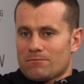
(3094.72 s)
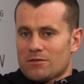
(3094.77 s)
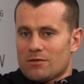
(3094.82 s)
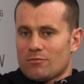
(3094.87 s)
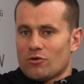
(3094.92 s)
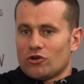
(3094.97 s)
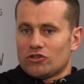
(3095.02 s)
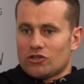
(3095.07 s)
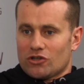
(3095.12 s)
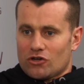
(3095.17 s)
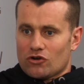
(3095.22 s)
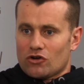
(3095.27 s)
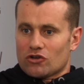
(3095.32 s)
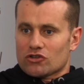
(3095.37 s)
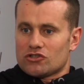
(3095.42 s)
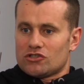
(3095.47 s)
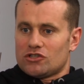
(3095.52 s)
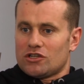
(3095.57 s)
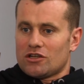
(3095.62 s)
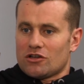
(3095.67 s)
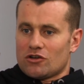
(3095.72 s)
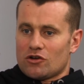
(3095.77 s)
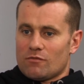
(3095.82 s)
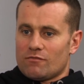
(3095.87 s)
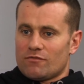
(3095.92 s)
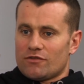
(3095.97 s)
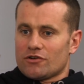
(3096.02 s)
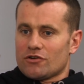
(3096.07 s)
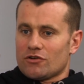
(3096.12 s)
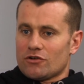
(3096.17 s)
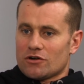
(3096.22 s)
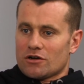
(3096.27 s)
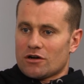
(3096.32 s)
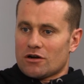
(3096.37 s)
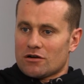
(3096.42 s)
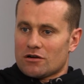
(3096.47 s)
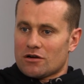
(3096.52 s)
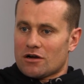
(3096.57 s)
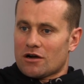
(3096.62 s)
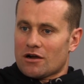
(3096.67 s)
the amount of crosses you can come for now are,
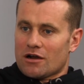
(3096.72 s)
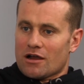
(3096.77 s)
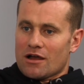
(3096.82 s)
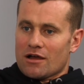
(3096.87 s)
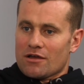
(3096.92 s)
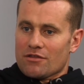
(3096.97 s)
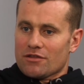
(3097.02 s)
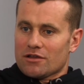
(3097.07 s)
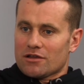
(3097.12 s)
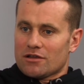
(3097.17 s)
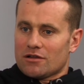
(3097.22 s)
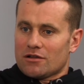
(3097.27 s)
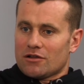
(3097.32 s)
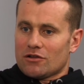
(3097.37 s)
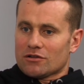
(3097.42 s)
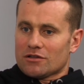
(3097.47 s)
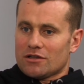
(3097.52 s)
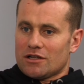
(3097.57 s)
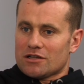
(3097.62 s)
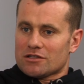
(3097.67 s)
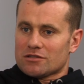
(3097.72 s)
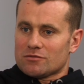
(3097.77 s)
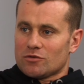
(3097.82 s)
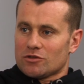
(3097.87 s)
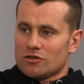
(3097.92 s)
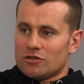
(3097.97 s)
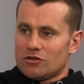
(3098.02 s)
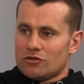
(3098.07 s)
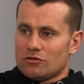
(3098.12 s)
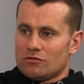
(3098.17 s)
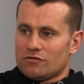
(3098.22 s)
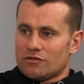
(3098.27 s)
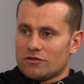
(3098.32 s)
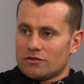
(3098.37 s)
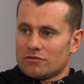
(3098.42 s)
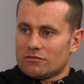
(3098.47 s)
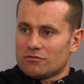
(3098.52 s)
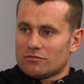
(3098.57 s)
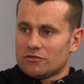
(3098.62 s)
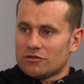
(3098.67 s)
are, I think, a lot less than what you could
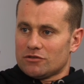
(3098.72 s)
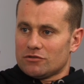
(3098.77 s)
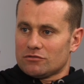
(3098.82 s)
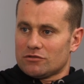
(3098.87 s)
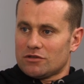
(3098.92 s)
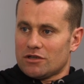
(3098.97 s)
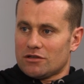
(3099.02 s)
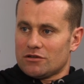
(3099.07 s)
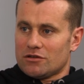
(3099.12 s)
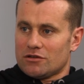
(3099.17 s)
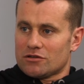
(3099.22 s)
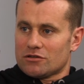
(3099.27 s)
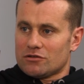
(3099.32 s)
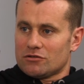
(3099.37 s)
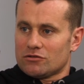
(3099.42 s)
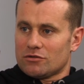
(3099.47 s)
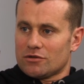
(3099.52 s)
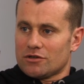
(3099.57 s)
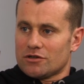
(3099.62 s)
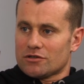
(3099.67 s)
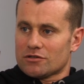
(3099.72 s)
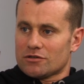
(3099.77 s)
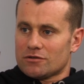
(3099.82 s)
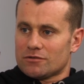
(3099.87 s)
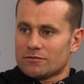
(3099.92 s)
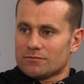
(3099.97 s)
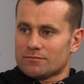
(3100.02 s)
for you know ten years. This, is, this is